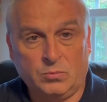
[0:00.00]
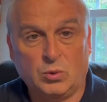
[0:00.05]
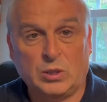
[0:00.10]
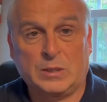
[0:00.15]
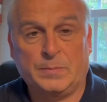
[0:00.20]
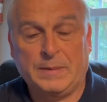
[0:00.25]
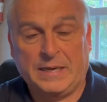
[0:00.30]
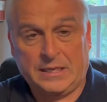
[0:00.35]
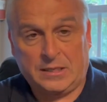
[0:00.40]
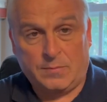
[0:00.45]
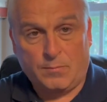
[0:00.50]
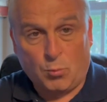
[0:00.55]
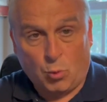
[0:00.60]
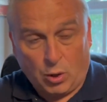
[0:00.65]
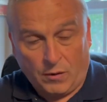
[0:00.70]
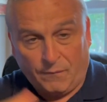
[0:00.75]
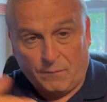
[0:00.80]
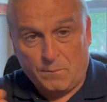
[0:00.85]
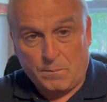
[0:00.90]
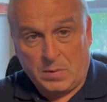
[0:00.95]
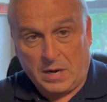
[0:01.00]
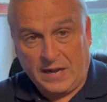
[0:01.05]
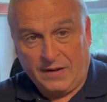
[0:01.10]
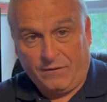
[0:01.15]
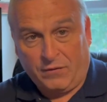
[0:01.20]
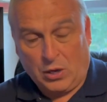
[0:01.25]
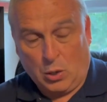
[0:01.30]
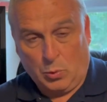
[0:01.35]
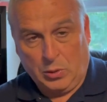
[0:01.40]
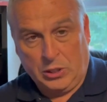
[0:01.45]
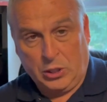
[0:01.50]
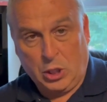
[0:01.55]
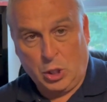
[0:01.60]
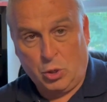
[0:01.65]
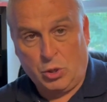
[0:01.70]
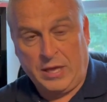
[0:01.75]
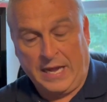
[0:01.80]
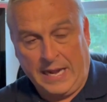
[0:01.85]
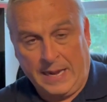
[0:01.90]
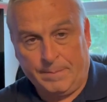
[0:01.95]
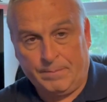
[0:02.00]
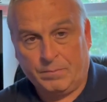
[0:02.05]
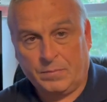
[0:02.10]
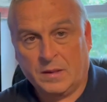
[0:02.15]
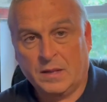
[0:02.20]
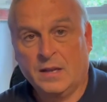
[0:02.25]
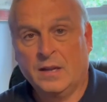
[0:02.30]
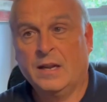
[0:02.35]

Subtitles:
which means more money flowing to them.